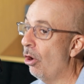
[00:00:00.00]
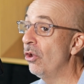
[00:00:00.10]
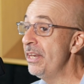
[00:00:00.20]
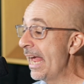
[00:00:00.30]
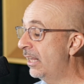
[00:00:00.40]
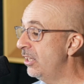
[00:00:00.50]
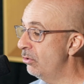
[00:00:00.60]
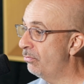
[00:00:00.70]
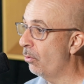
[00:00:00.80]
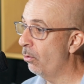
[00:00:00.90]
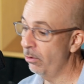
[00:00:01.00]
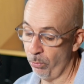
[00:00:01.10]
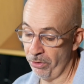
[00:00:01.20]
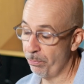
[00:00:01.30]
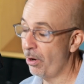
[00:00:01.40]
on nailing the
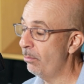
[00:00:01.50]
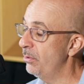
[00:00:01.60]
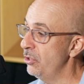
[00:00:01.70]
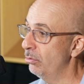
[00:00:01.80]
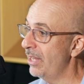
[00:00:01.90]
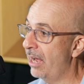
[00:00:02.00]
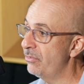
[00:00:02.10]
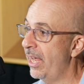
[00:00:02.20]
form with probably your left